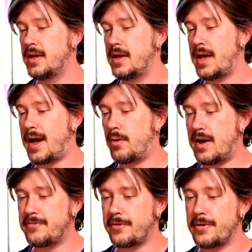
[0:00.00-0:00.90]

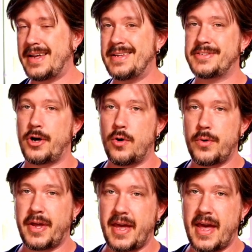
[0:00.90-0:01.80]
However, it's
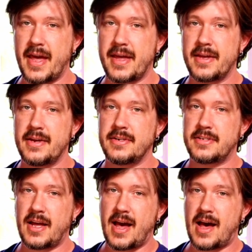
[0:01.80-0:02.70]
okay
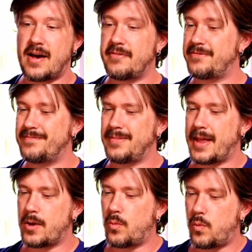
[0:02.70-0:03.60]
to have
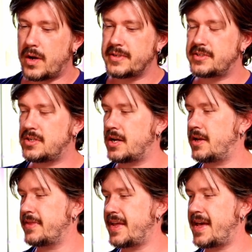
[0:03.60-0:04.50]
like 1 stud
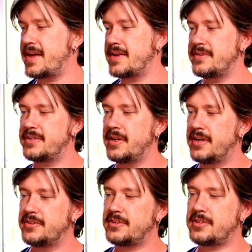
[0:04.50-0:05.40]
on the end
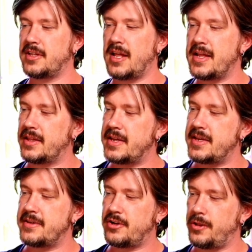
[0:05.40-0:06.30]

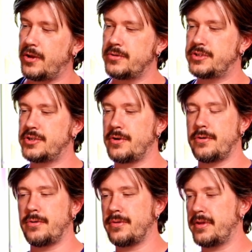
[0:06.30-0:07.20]
slightly closer,
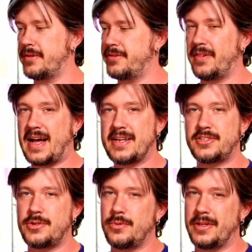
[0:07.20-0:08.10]
or the last
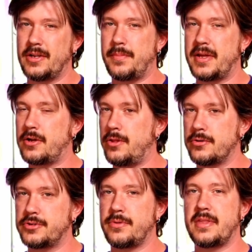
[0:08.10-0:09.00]
2 a little bit
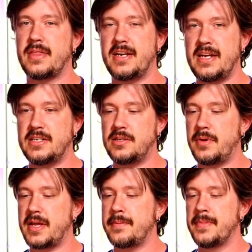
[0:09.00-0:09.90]
closer than they need to
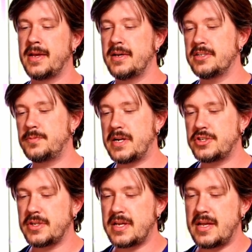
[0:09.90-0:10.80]
be,
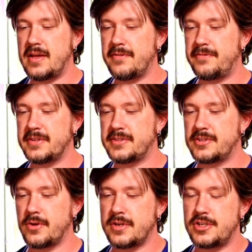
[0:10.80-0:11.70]
especially if it's
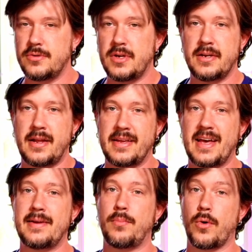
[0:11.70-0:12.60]
so that you can
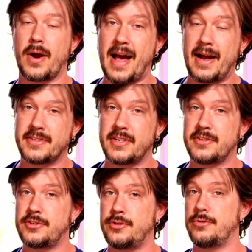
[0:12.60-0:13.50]
get more
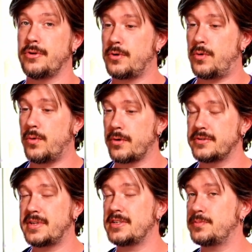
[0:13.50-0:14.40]
access to your
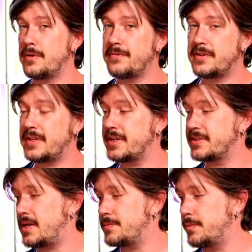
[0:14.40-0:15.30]
corners. That is perfectly
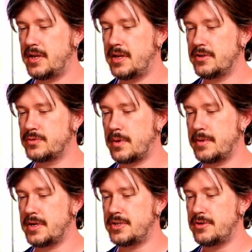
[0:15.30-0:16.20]
acceptable. Here's what I'm
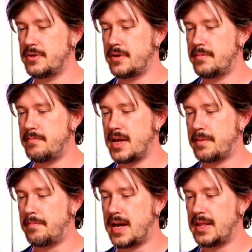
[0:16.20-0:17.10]
going to do to
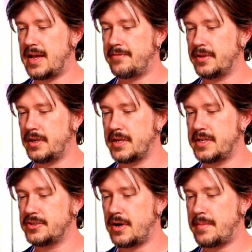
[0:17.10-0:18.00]
make my life a little
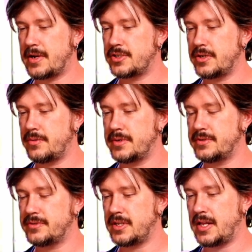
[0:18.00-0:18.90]
easier. I'm actually going
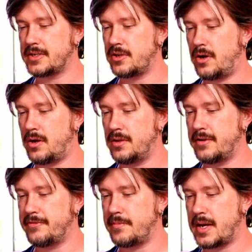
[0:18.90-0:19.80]
to select all
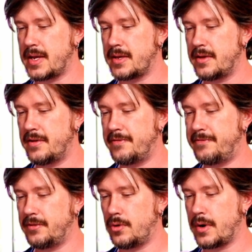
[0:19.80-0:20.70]
of my
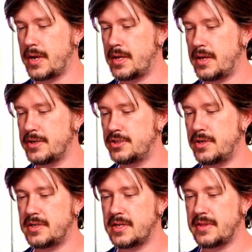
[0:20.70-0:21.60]
flooring, and I should
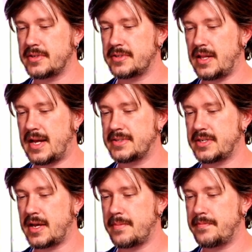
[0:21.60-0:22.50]
have done this the last
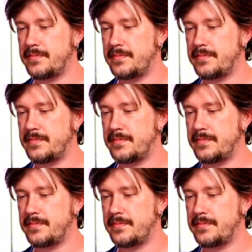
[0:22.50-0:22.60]
time.